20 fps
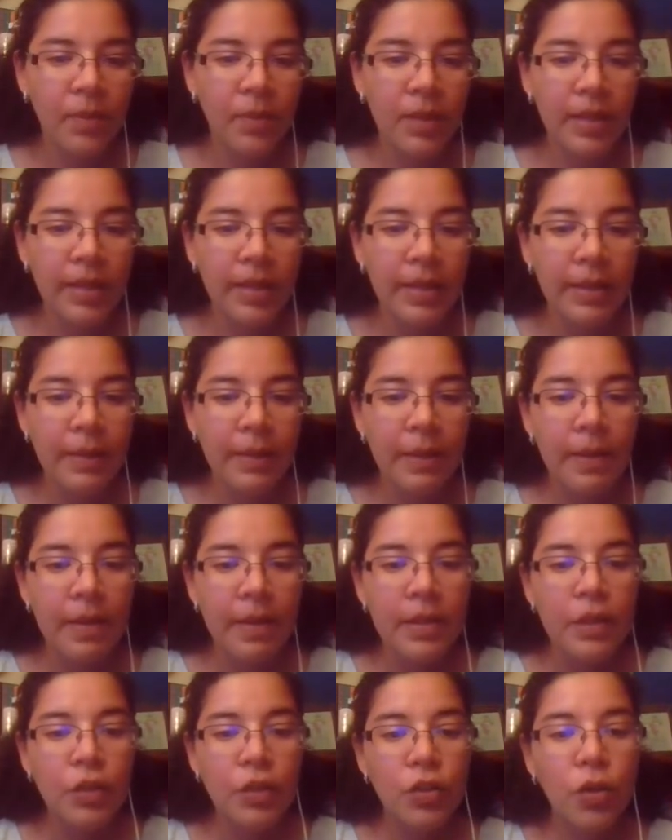Okay,
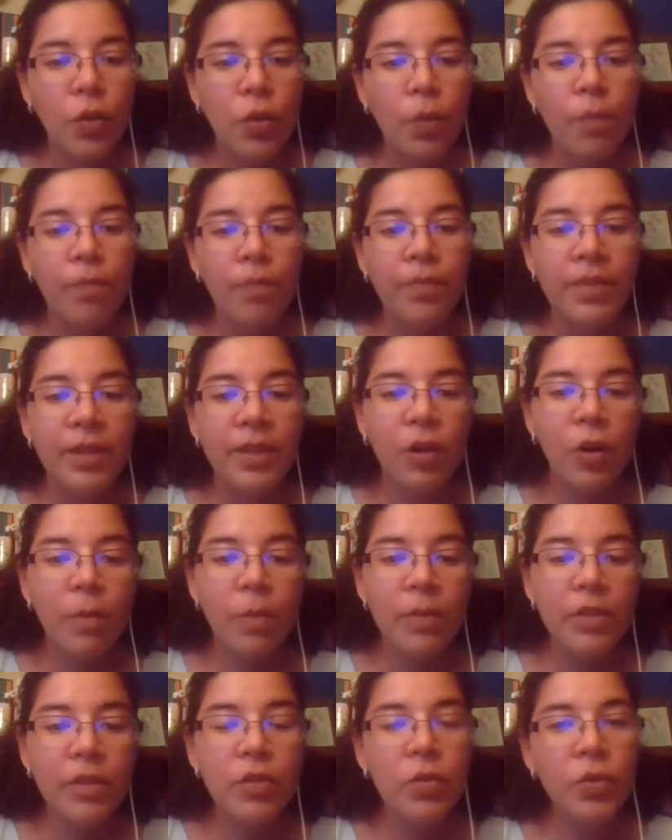so the
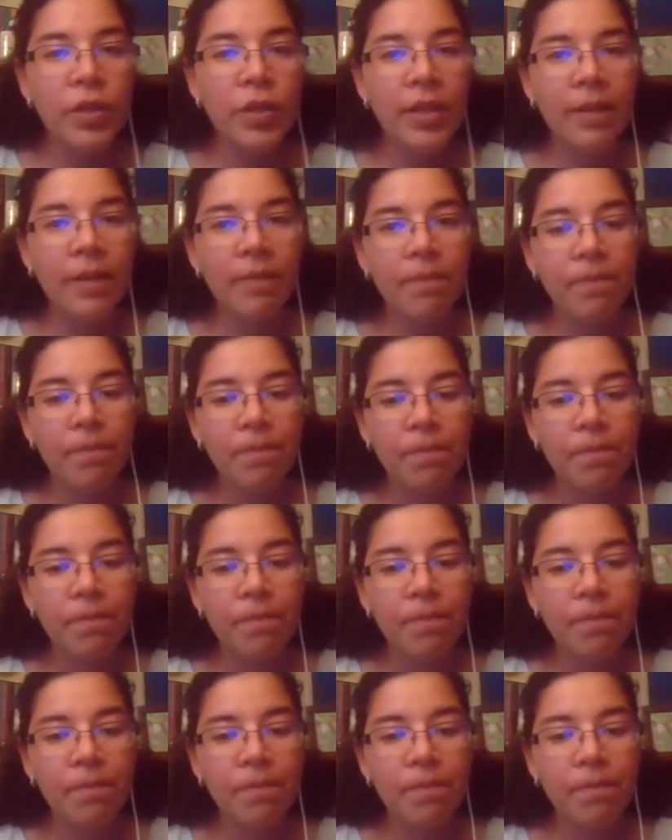corpus luteum